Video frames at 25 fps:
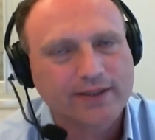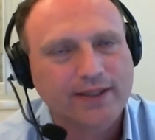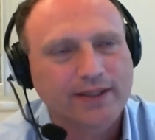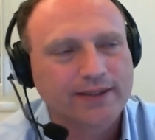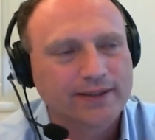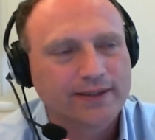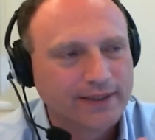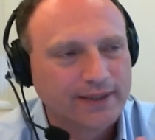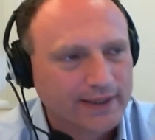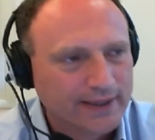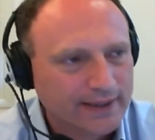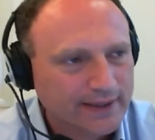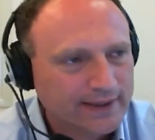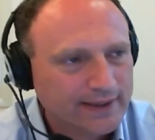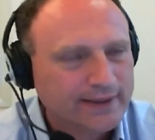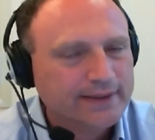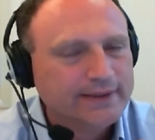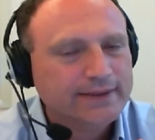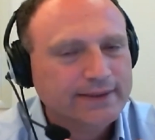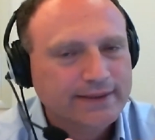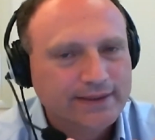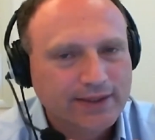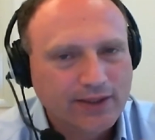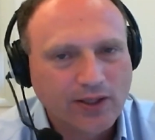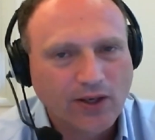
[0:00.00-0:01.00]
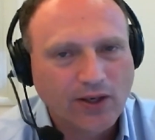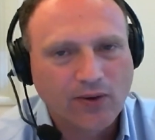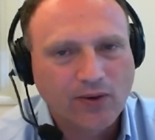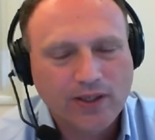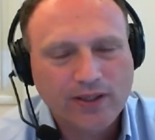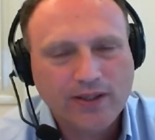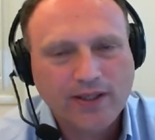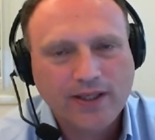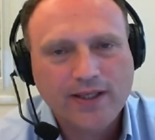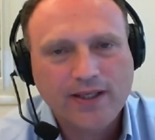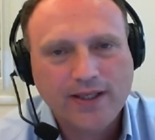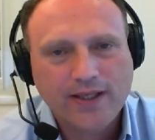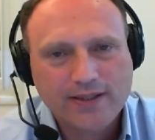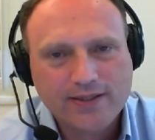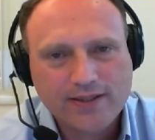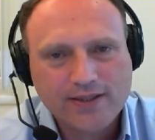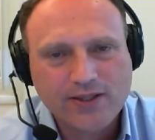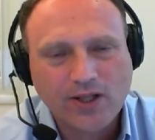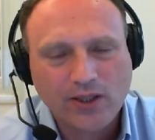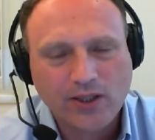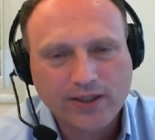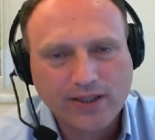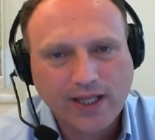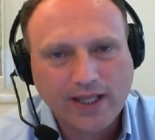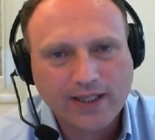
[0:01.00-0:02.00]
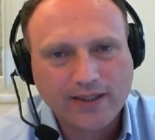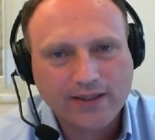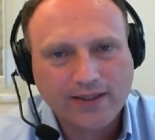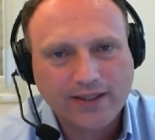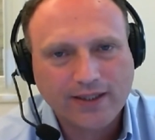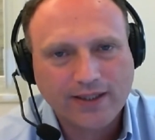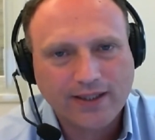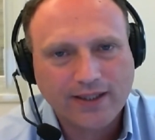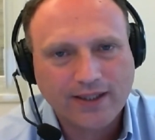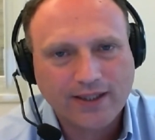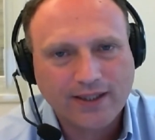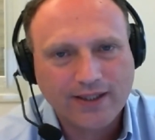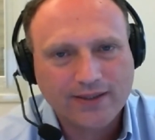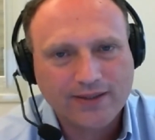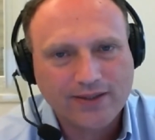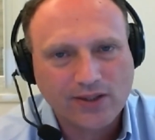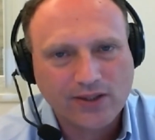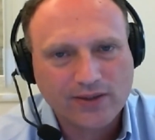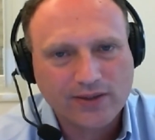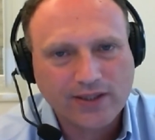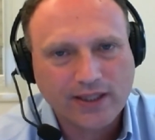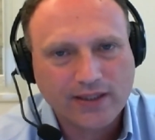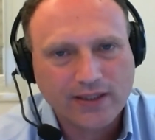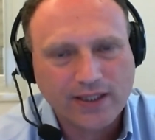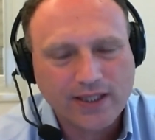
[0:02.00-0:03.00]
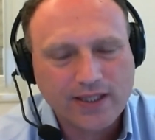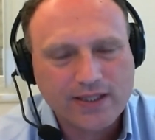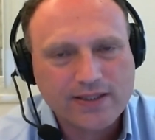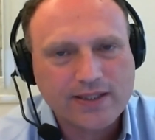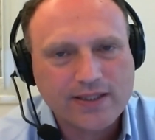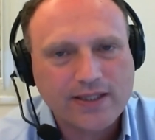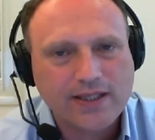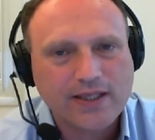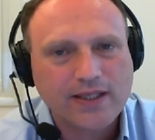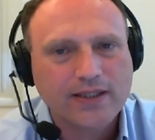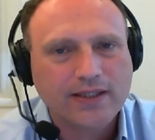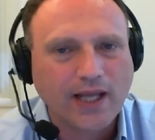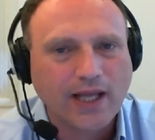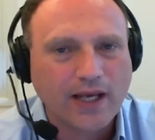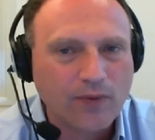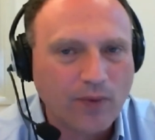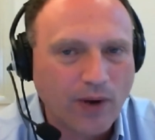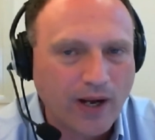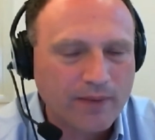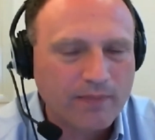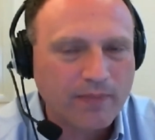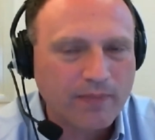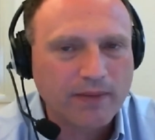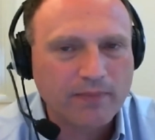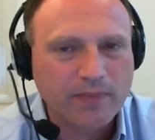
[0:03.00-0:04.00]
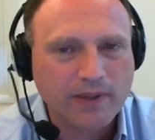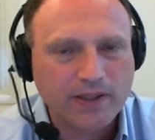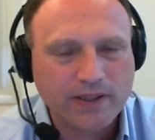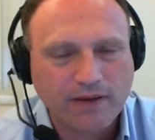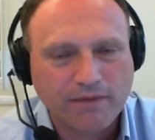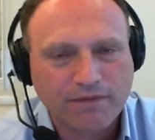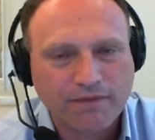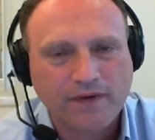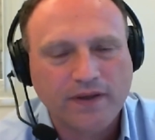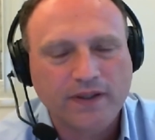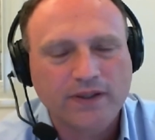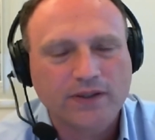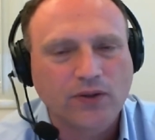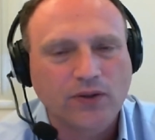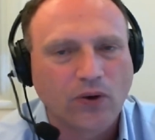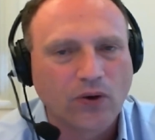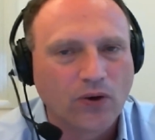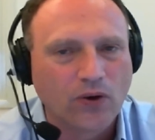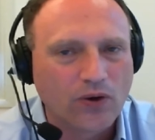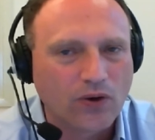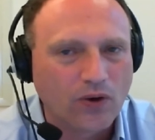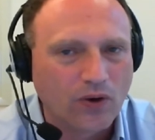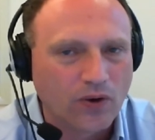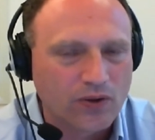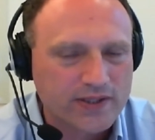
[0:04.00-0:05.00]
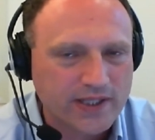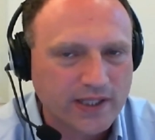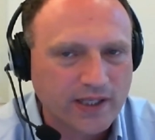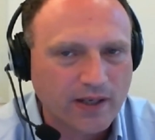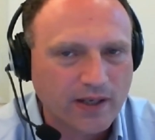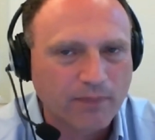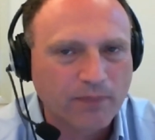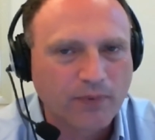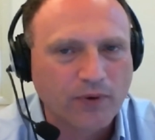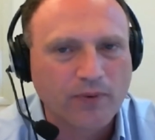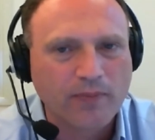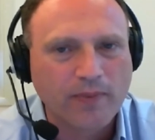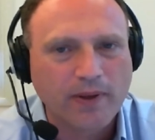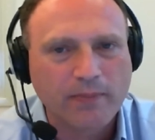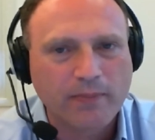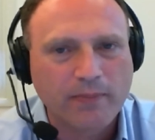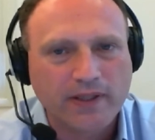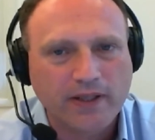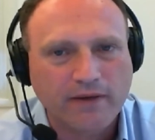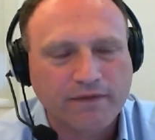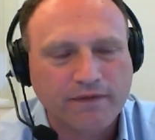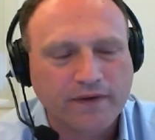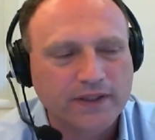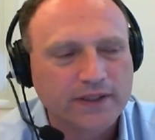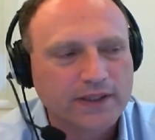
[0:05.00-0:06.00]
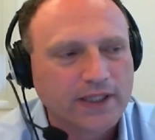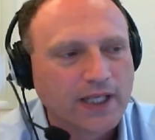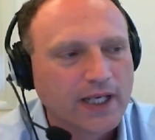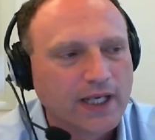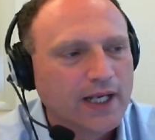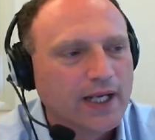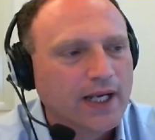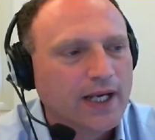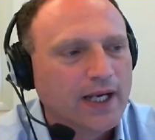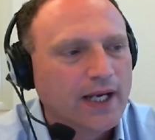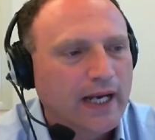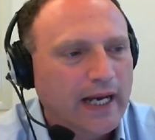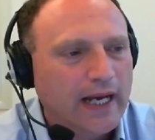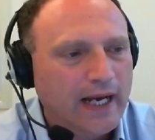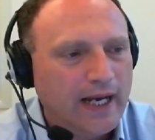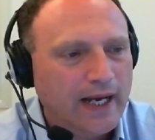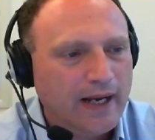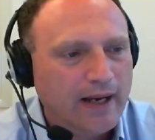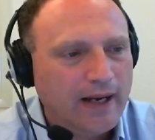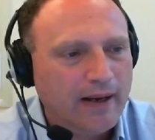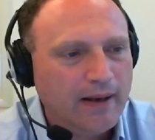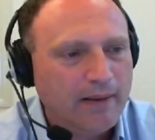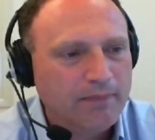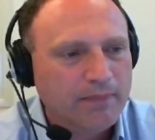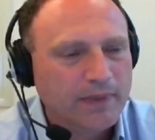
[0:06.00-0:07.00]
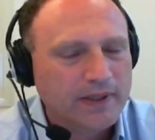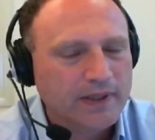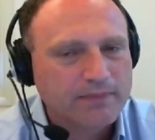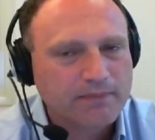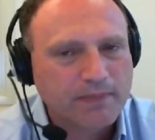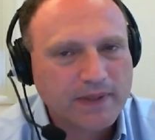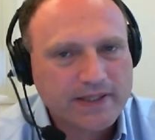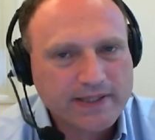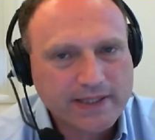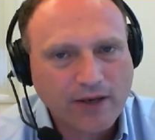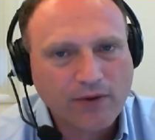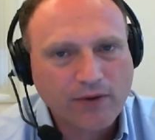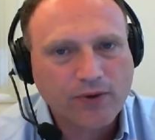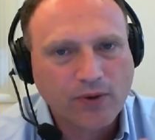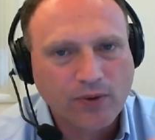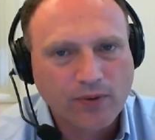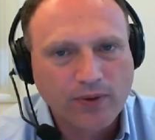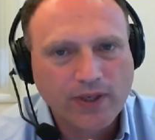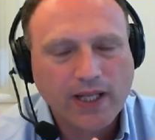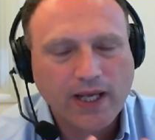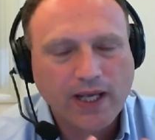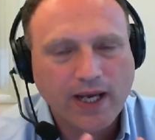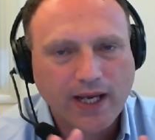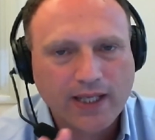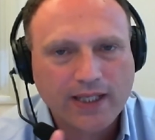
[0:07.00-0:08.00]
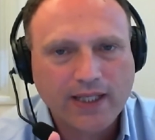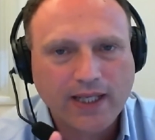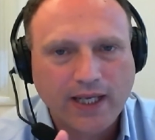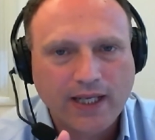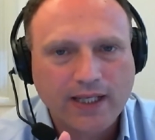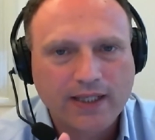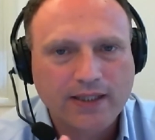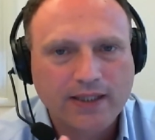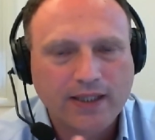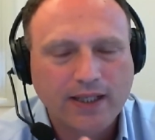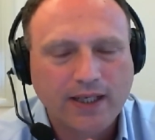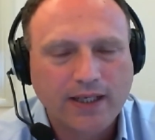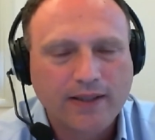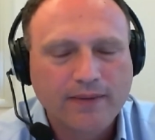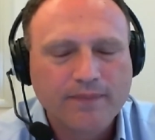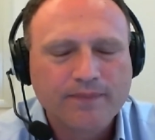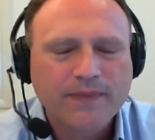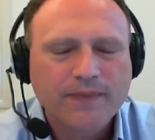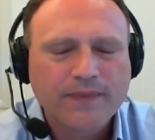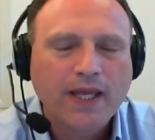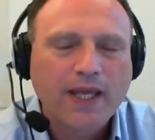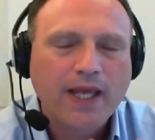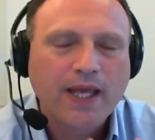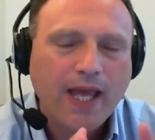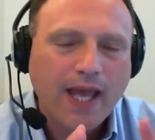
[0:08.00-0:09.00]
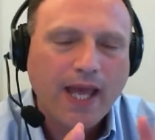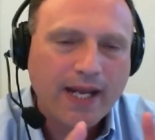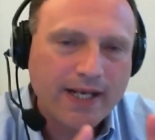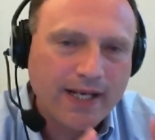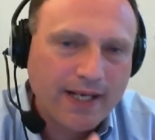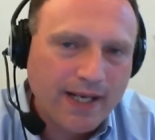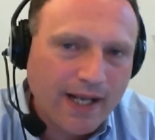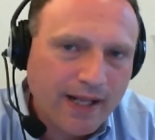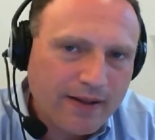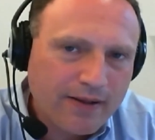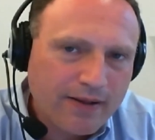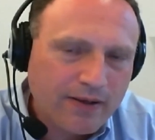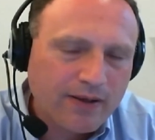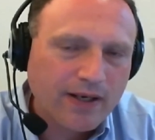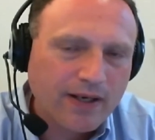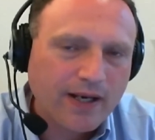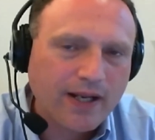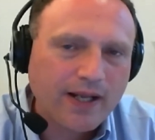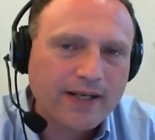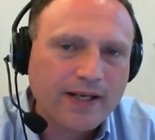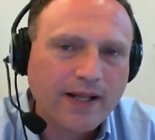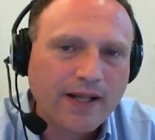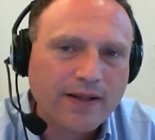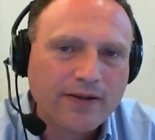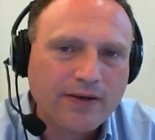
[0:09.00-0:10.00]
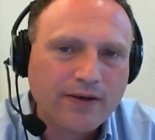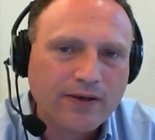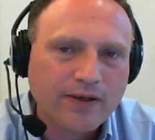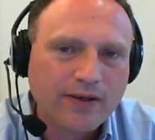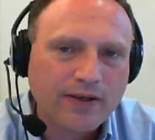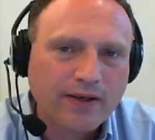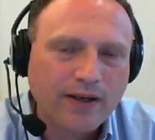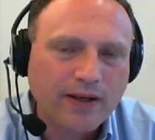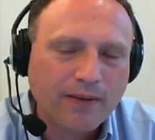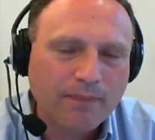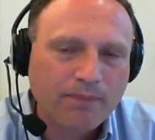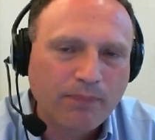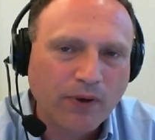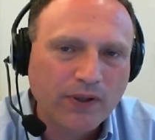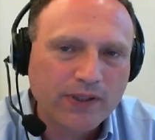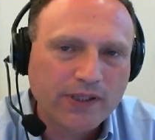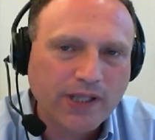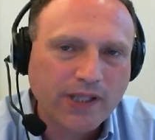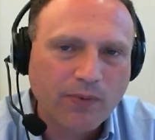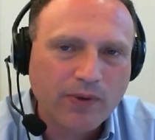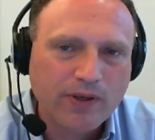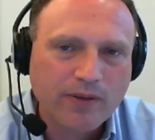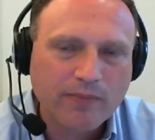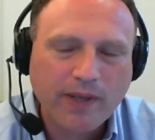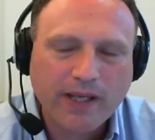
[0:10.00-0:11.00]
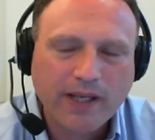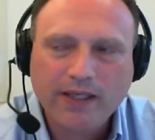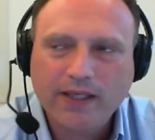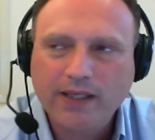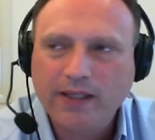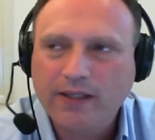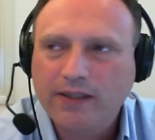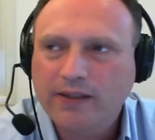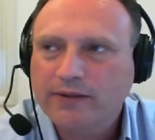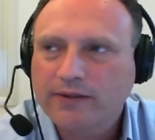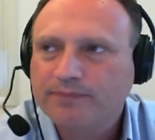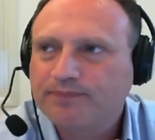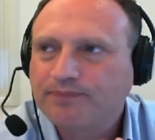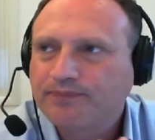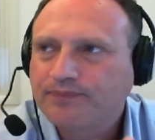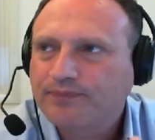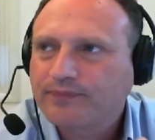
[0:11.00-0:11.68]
and it's not that easy. Taiwan may be different, or Singapore may be different, but South Korea again. And another point I want to make here,